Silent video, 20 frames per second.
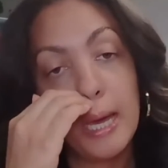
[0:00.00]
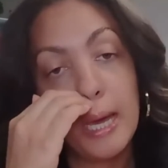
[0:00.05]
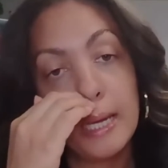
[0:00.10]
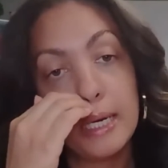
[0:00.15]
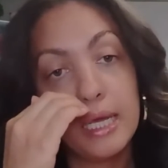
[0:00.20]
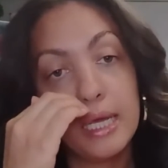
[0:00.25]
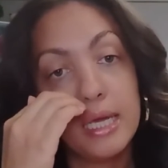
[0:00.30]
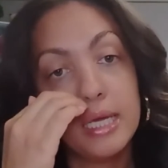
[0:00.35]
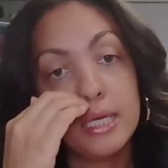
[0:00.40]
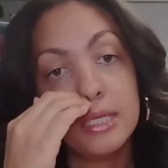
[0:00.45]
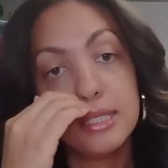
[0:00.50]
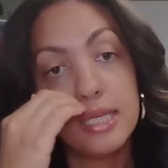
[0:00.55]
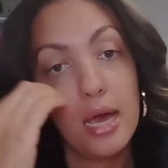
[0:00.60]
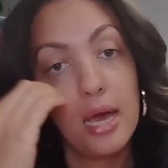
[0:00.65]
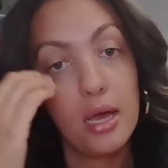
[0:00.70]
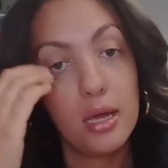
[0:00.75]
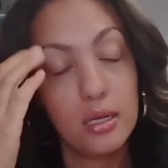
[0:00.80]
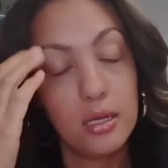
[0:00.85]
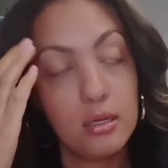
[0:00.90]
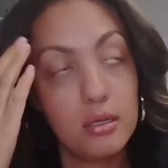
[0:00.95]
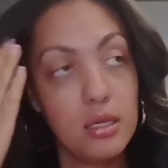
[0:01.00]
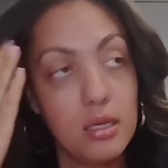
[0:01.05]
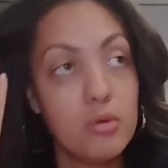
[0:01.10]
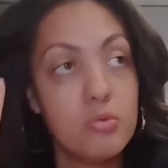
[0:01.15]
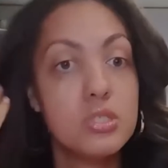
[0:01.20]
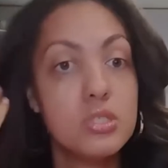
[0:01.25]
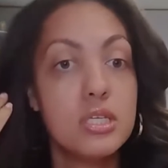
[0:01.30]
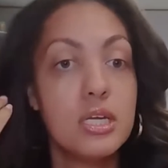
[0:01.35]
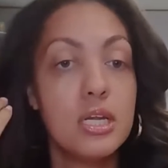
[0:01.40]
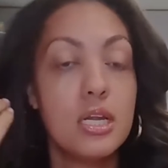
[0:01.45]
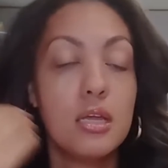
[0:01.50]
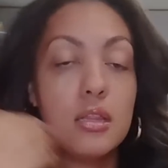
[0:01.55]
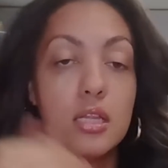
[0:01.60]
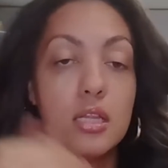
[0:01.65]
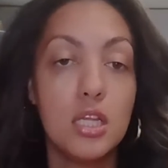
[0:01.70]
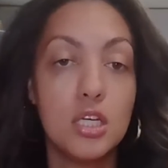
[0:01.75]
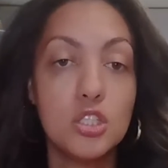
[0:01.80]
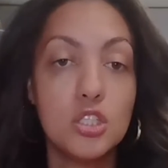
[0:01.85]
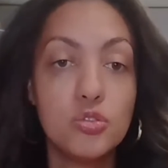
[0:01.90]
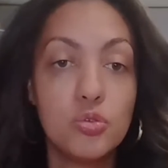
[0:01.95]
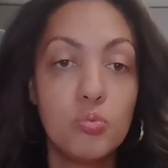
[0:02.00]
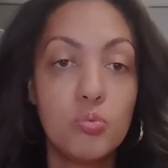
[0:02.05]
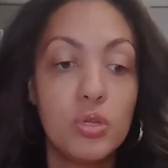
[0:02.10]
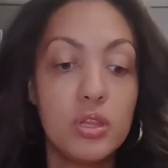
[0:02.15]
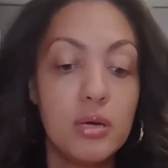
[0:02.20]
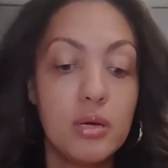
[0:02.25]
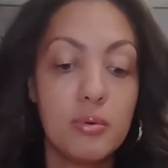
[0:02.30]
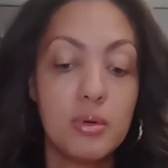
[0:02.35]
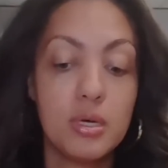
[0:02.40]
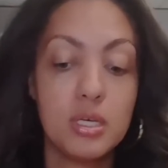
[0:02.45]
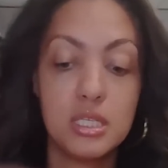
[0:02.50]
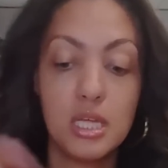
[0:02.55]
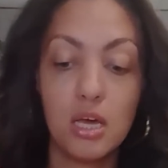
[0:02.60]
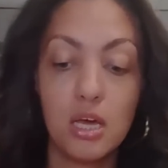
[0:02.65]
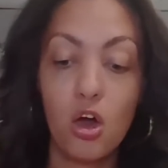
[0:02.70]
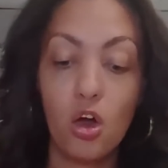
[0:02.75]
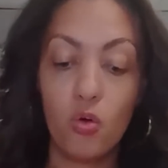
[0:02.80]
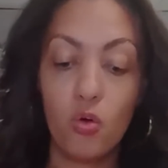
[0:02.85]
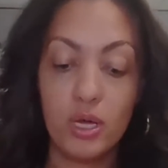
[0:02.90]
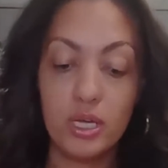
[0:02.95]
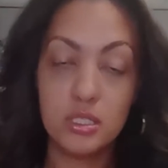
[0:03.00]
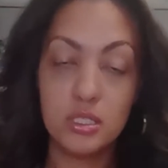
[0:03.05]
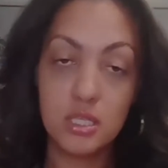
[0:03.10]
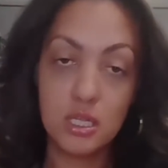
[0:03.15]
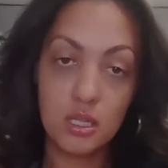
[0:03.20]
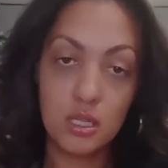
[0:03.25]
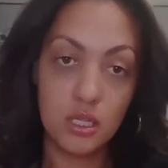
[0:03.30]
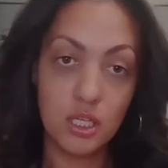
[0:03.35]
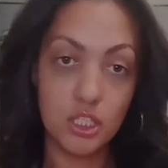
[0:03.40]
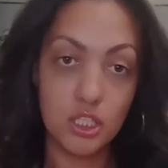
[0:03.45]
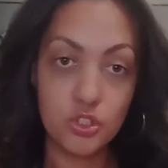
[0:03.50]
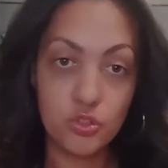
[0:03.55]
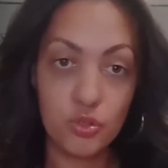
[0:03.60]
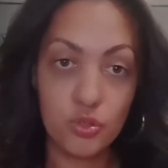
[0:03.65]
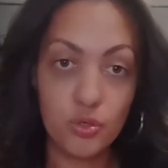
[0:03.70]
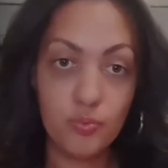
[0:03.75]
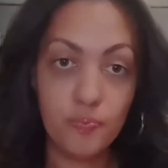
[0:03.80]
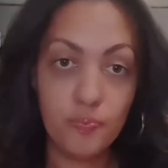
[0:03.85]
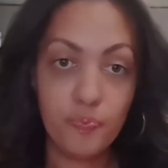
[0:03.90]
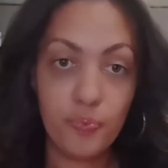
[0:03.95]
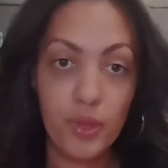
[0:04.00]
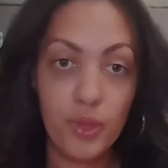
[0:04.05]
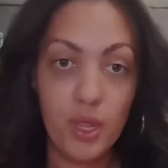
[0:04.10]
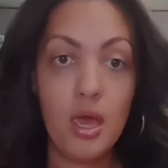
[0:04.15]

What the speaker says: And he was sitting in the lunchroom with them because they go into the lunchroom